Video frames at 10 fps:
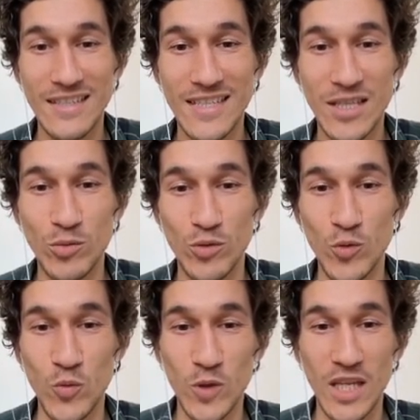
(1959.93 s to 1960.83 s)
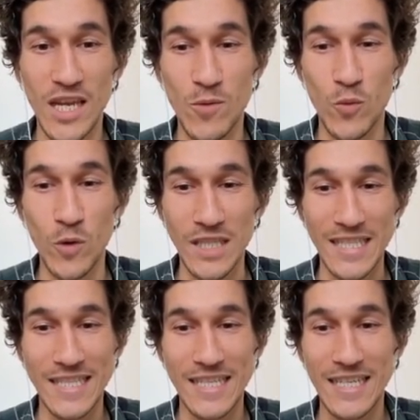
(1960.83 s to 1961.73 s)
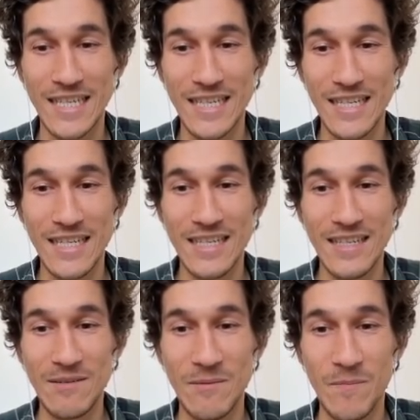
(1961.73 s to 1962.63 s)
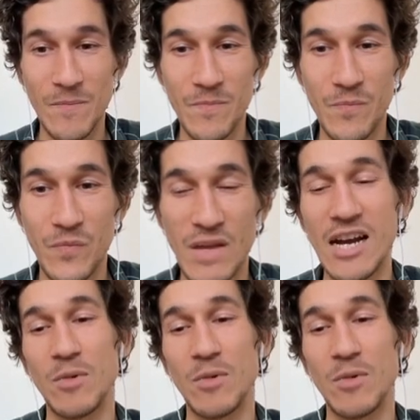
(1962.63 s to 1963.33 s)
to do what he wants. Ah,